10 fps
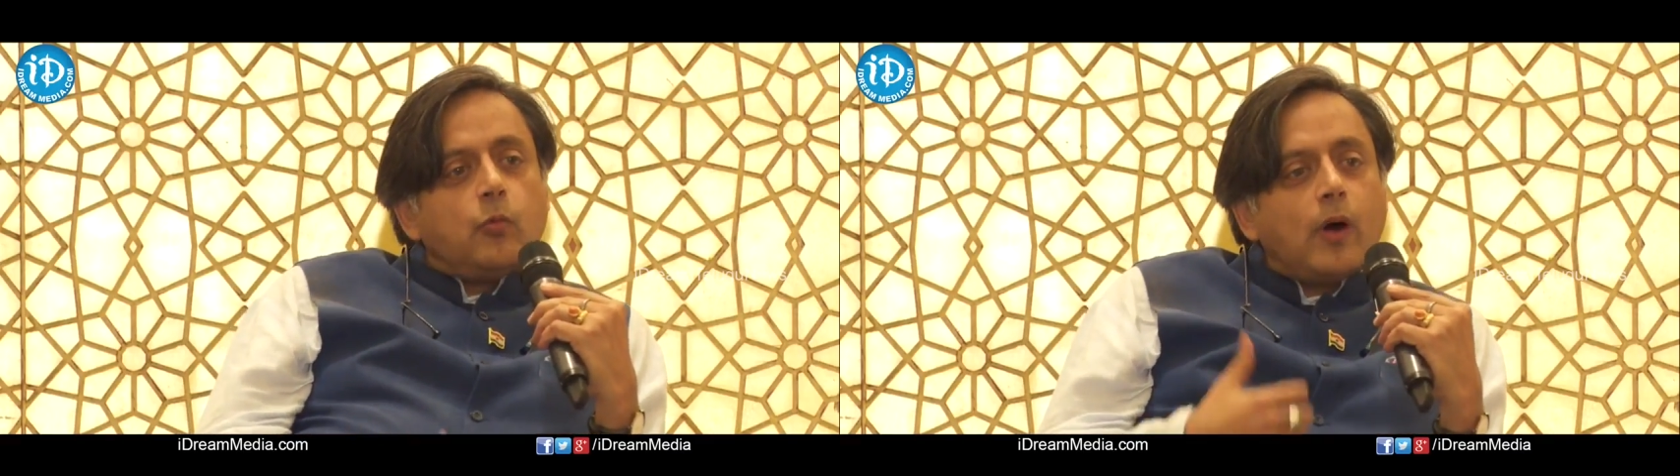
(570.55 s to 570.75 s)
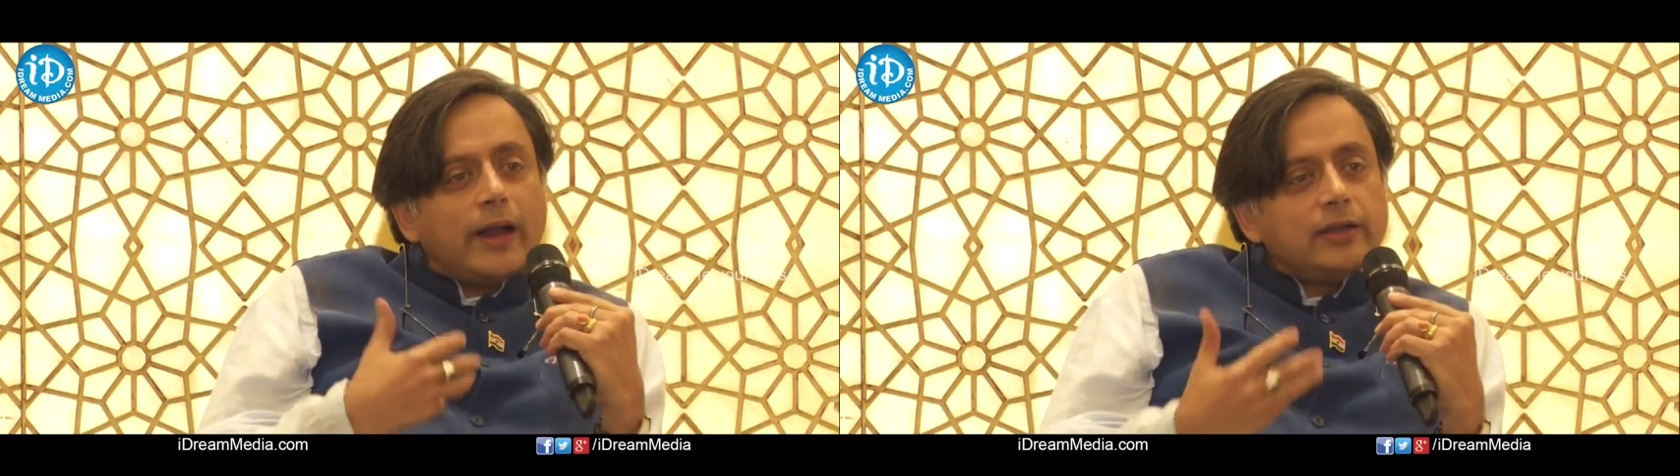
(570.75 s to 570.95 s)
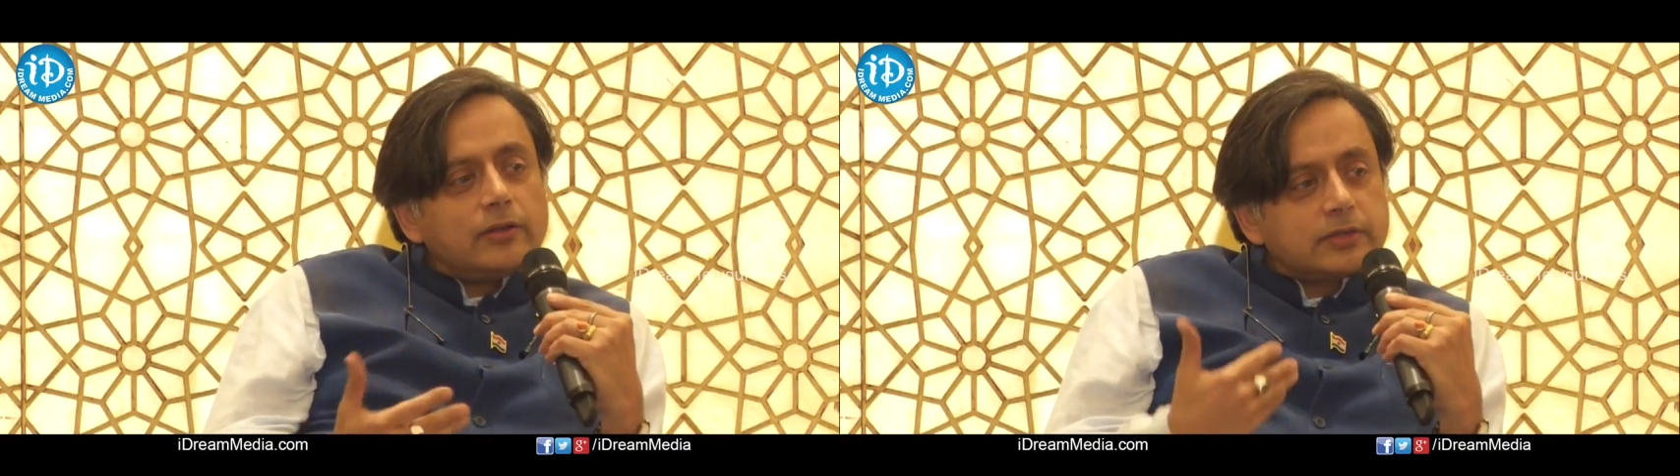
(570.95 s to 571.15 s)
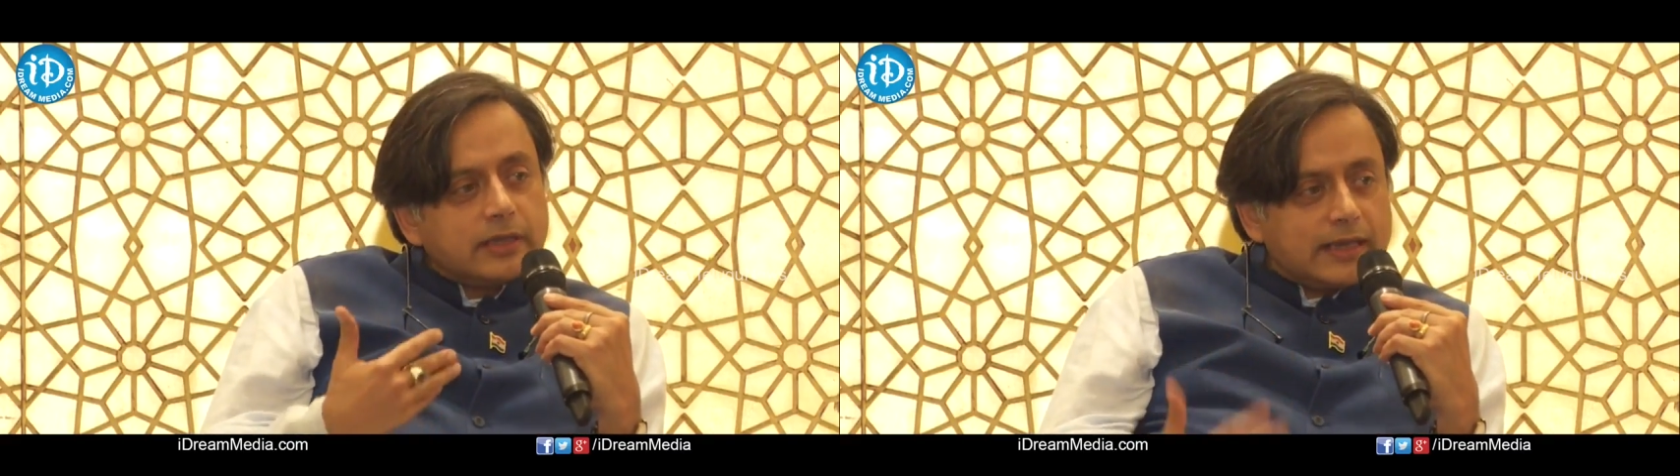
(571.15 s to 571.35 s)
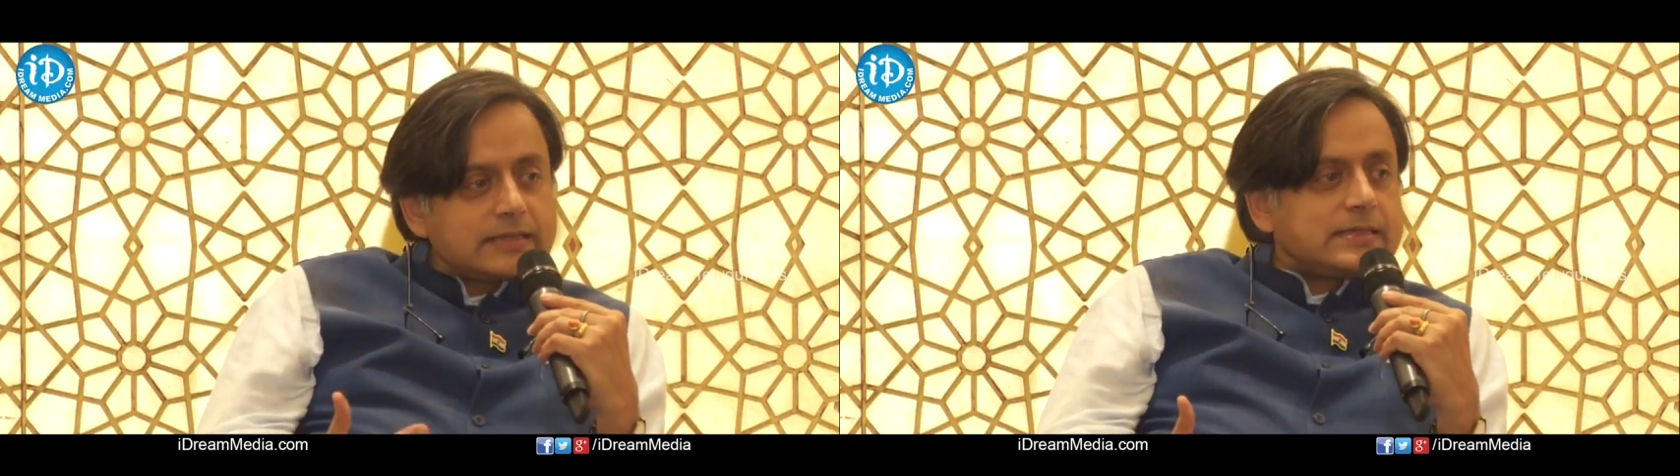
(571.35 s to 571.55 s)
why not
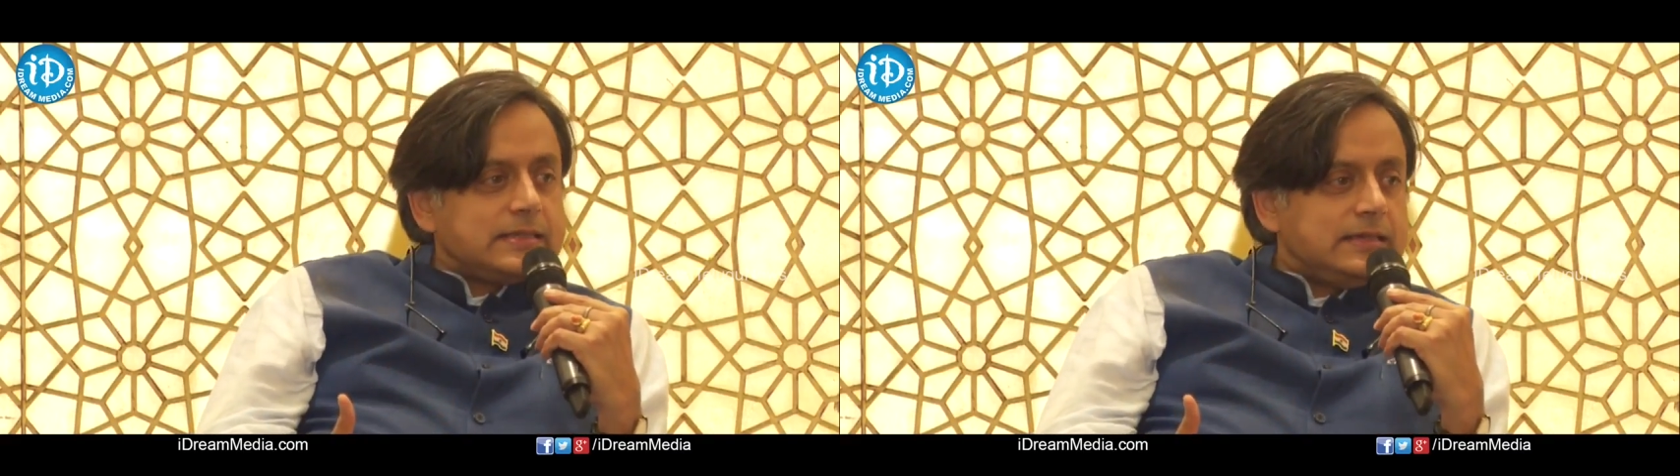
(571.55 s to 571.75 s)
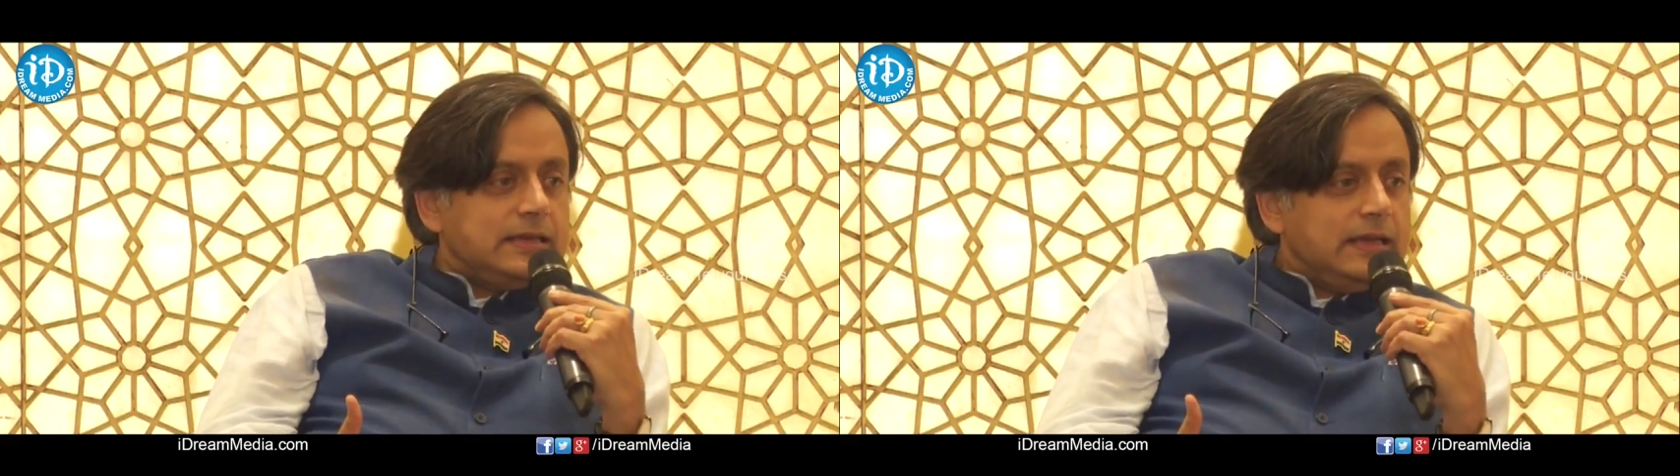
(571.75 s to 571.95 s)
get